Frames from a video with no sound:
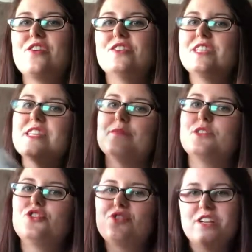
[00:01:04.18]
you see them
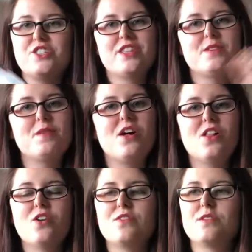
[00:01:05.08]
stretching them
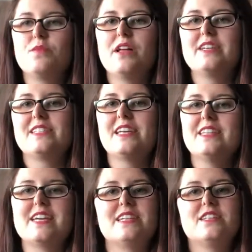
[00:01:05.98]
all over the place,
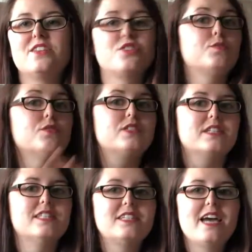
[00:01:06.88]
and they're supposed to
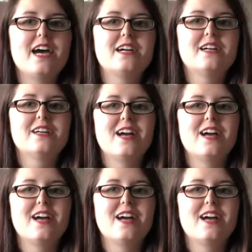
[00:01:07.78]
stack,